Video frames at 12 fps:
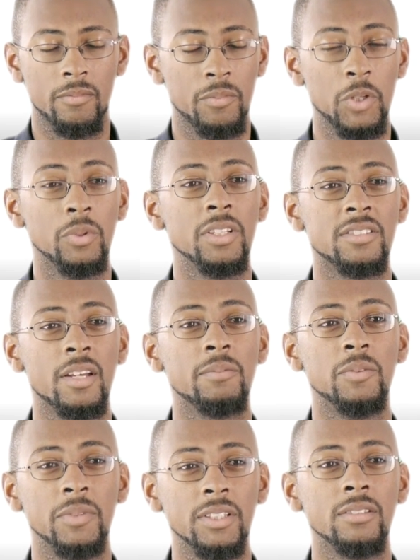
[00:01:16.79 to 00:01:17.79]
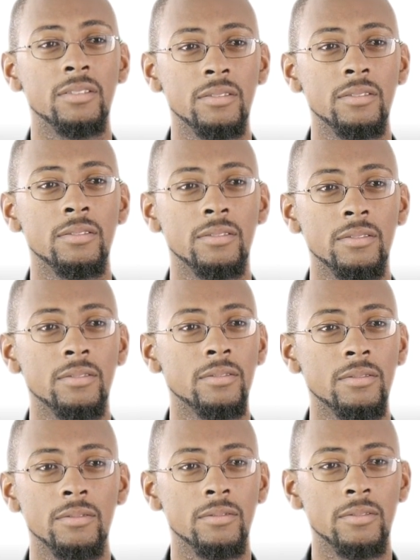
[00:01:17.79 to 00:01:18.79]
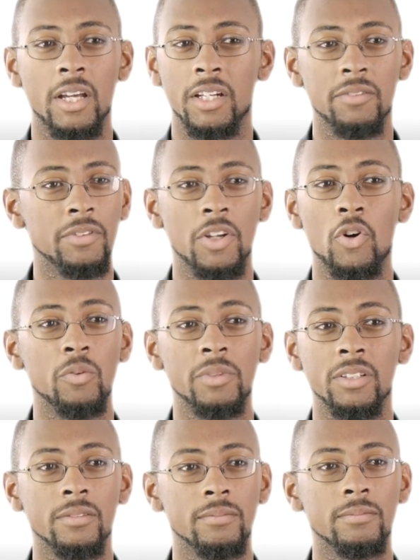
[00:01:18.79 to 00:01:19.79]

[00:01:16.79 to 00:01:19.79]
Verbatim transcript: people accepted me without even knowing me.